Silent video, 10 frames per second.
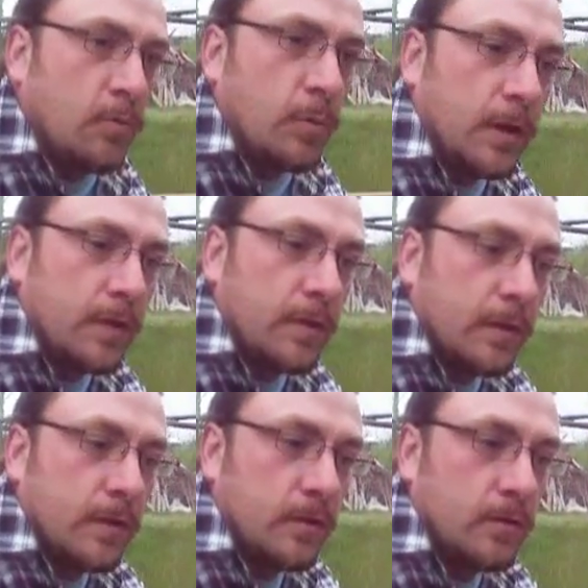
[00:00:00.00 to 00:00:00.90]
with,
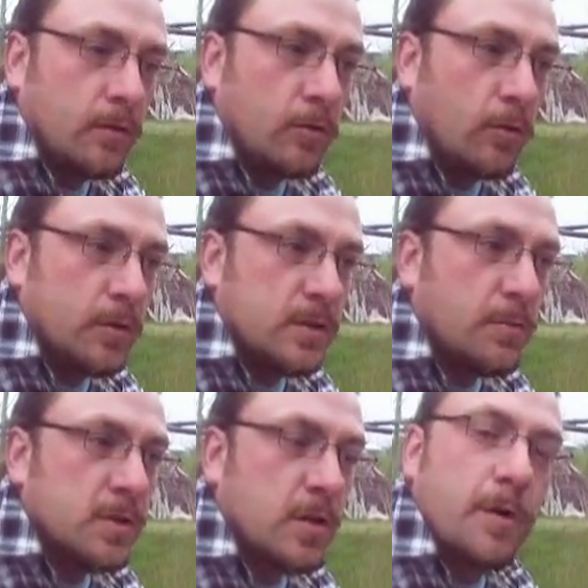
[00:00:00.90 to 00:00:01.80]
well, it's
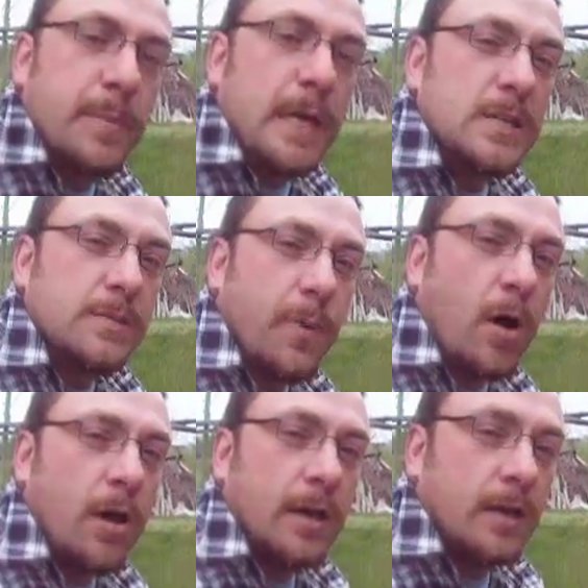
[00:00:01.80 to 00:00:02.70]
almost like a big
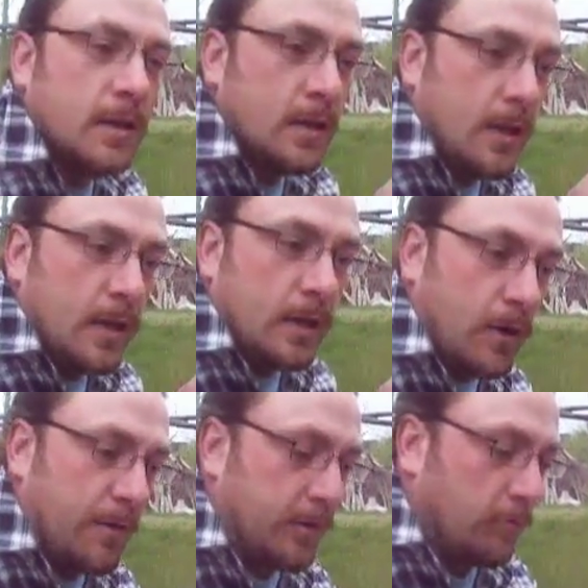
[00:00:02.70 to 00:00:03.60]
spider. It'll
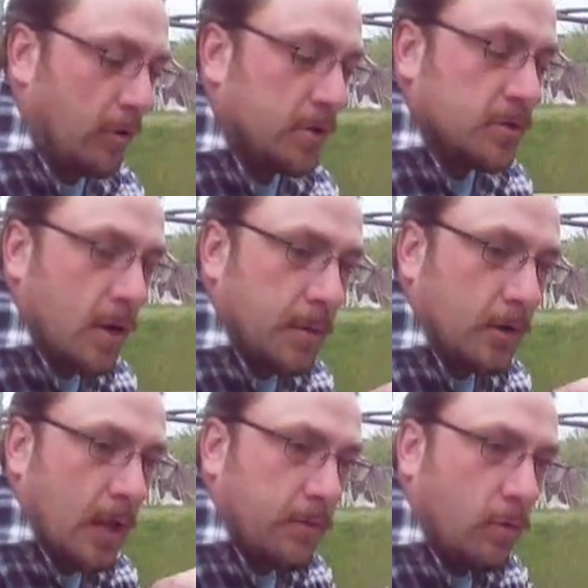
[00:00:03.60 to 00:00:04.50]
have the rhizome and
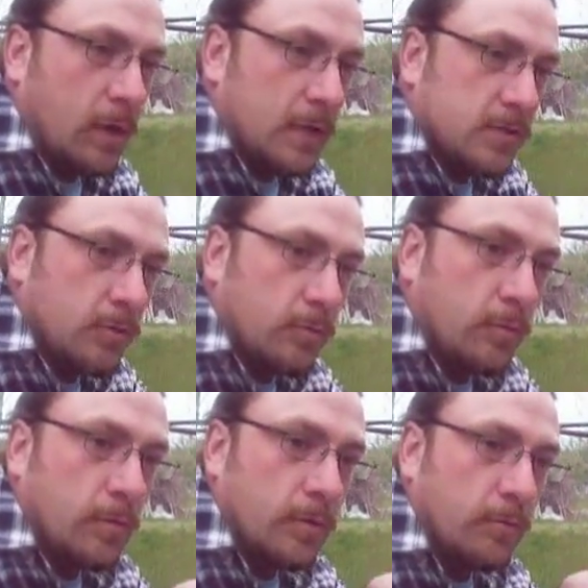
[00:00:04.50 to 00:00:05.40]
it'll have all these little
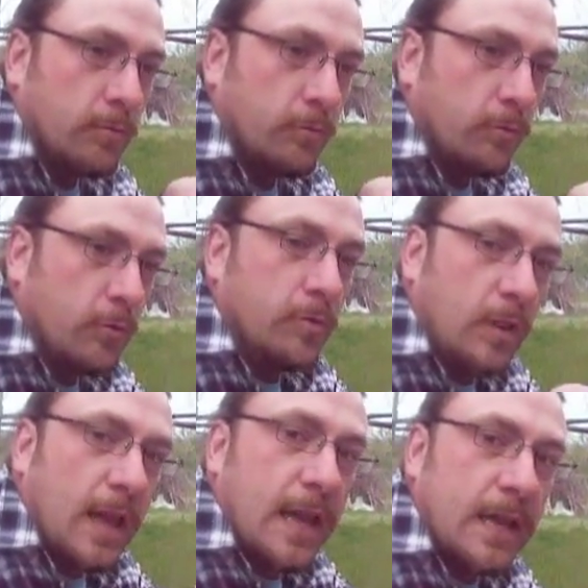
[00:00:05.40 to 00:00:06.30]
root
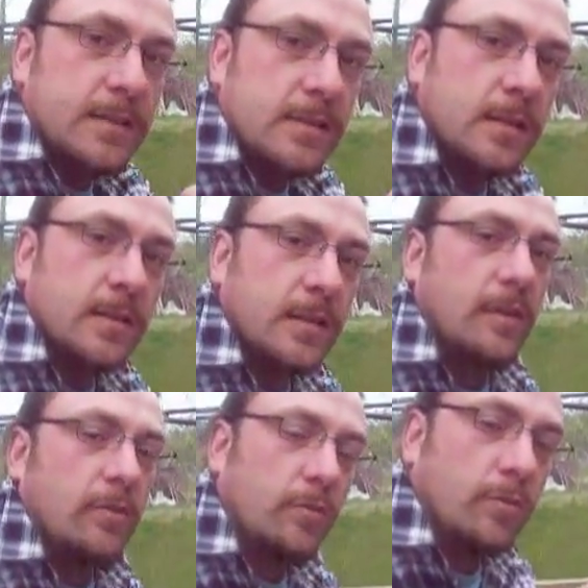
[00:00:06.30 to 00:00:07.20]
legs that
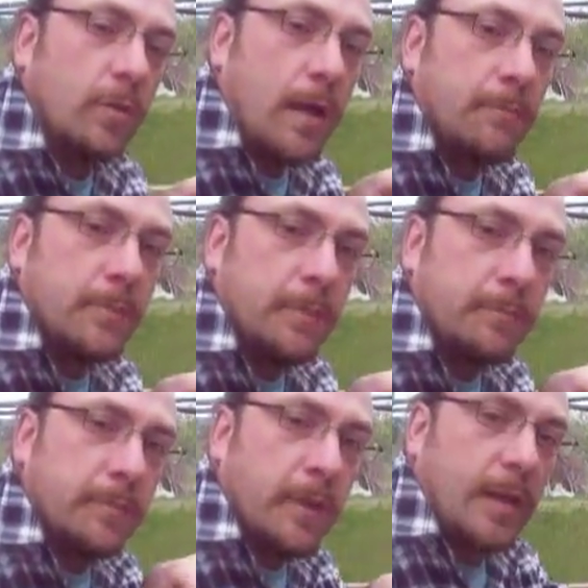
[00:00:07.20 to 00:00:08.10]
it'll
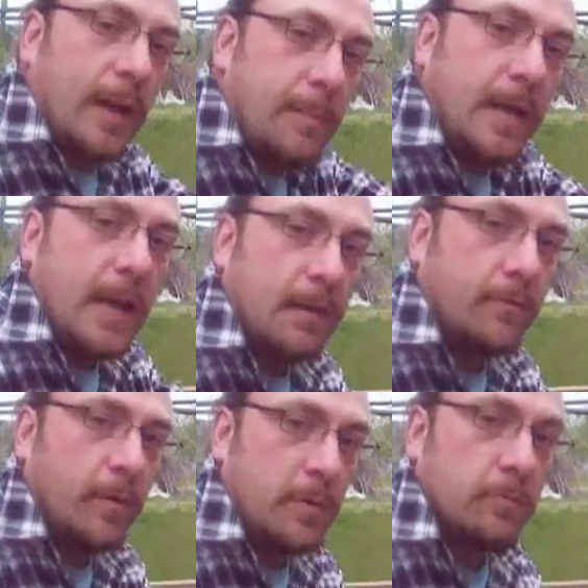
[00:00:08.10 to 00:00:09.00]
coming out
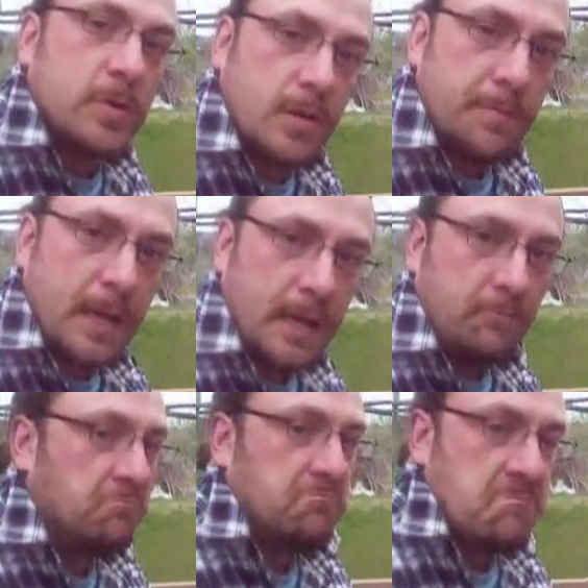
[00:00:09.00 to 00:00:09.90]
from it, which can be
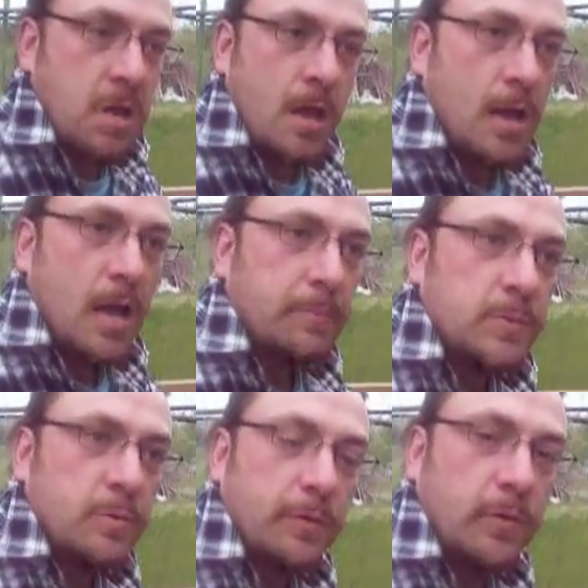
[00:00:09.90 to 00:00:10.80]
up
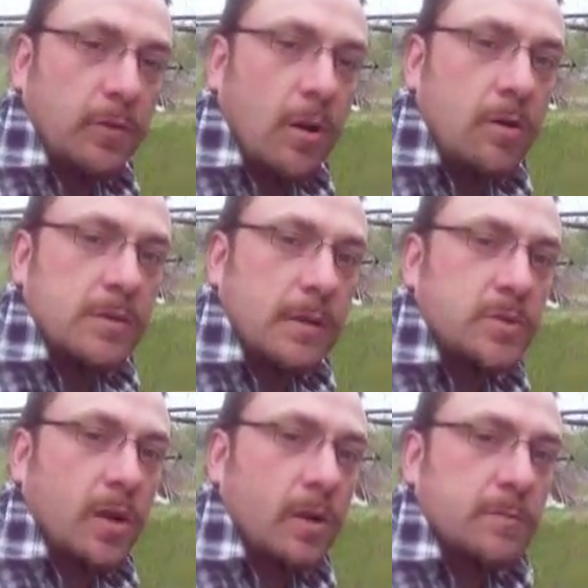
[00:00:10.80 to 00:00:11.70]
to a foot long
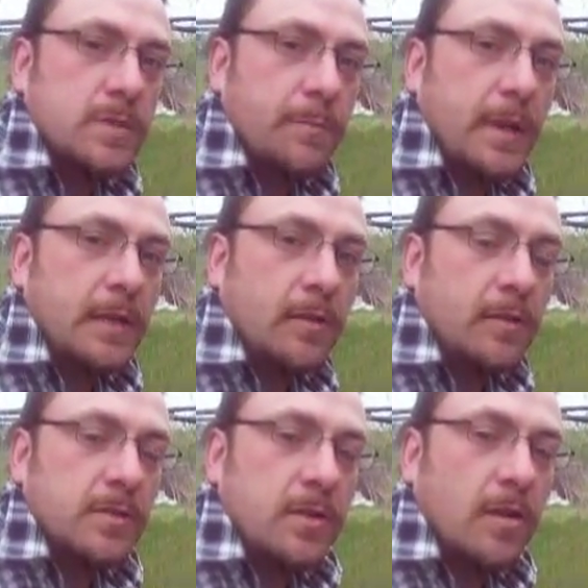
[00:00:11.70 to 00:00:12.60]
sometimes, depending
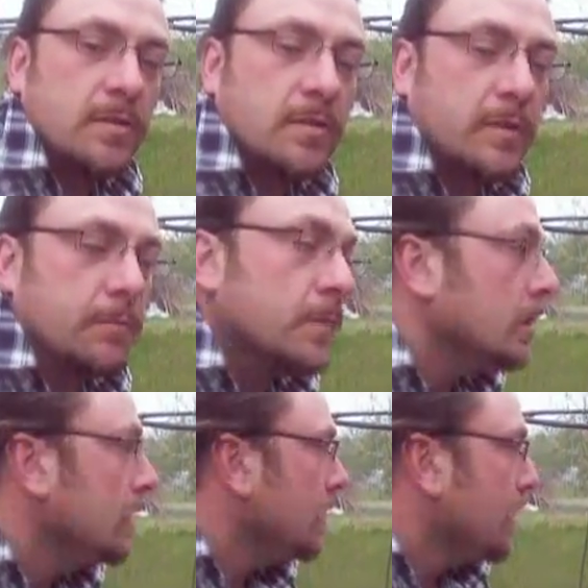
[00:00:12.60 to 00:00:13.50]
on the size of them.
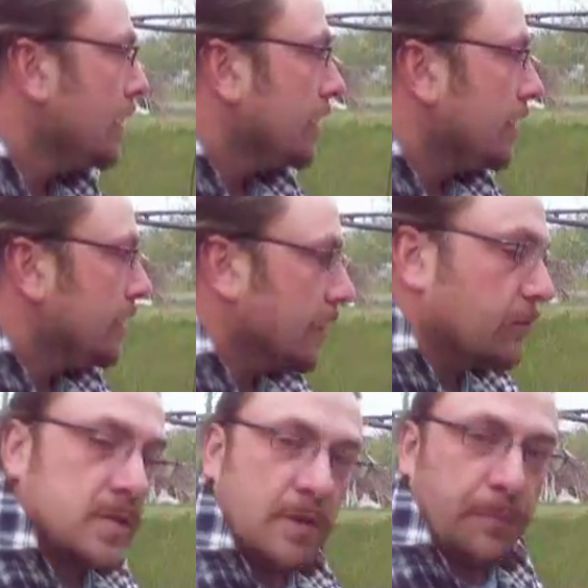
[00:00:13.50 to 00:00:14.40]
Now,
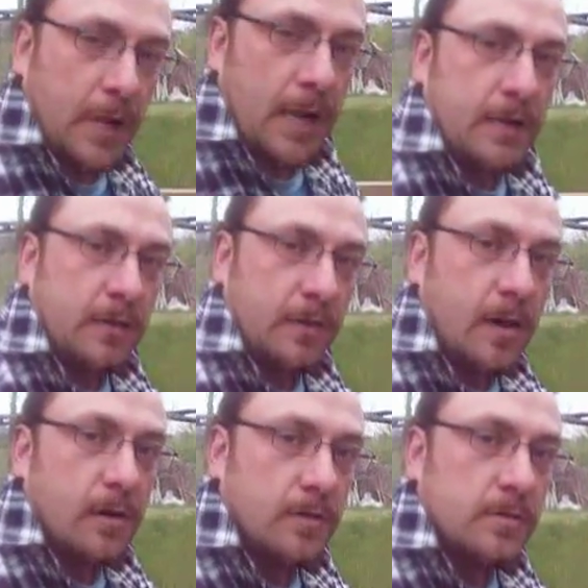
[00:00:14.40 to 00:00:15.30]
once you've planted
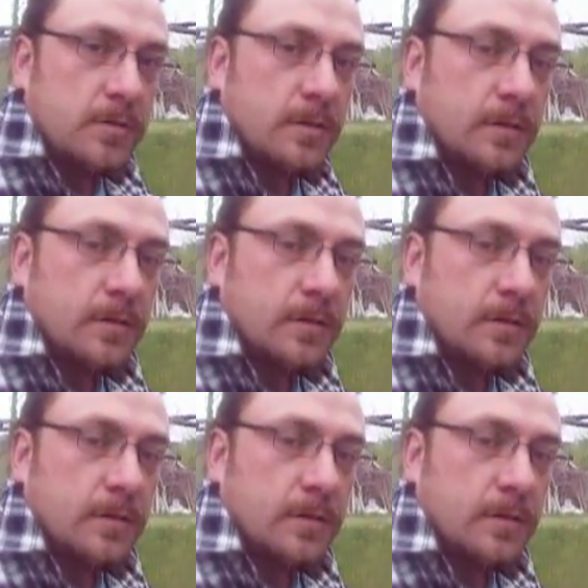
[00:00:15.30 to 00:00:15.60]
those,